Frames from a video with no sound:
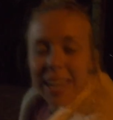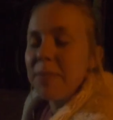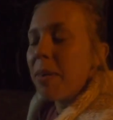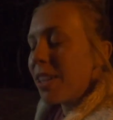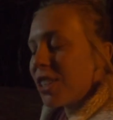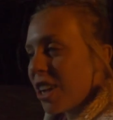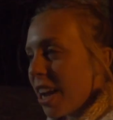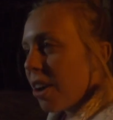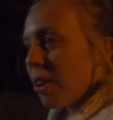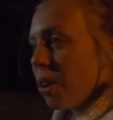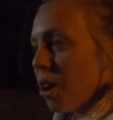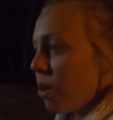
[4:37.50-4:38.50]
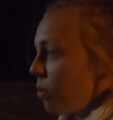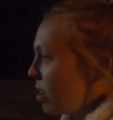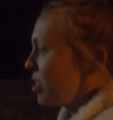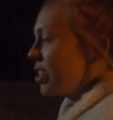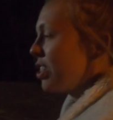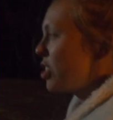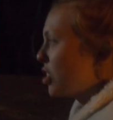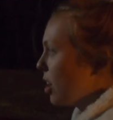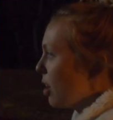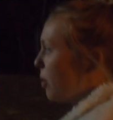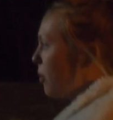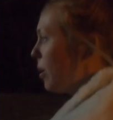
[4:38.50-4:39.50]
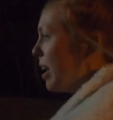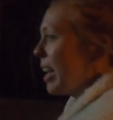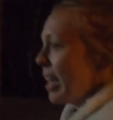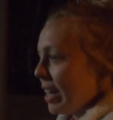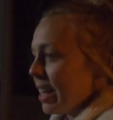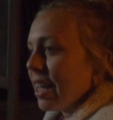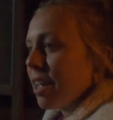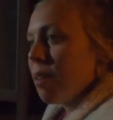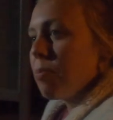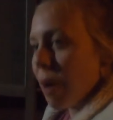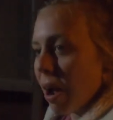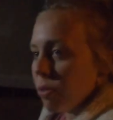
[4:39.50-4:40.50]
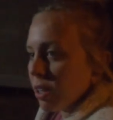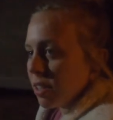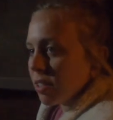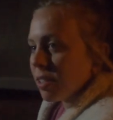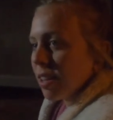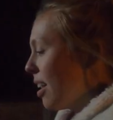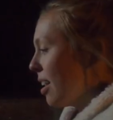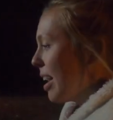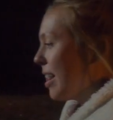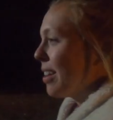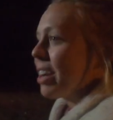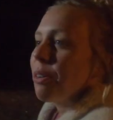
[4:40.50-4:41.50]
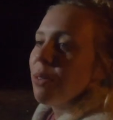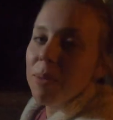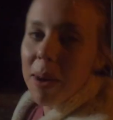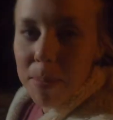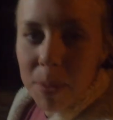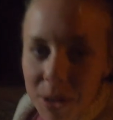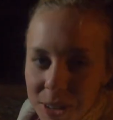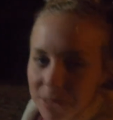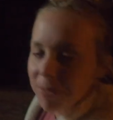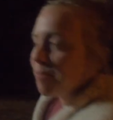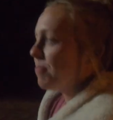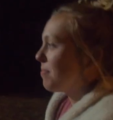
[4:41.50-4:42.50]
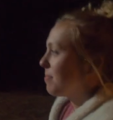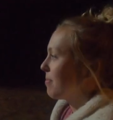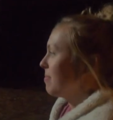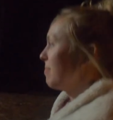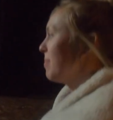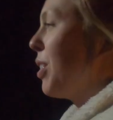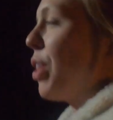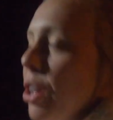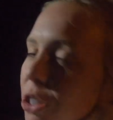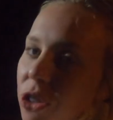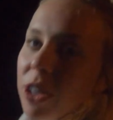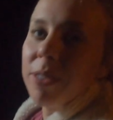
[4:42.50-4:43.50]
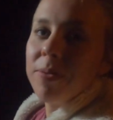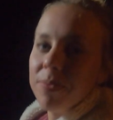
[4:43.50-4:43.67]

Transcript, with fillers: in my chair, watching a show, eating brownies. And then I remembered the laundry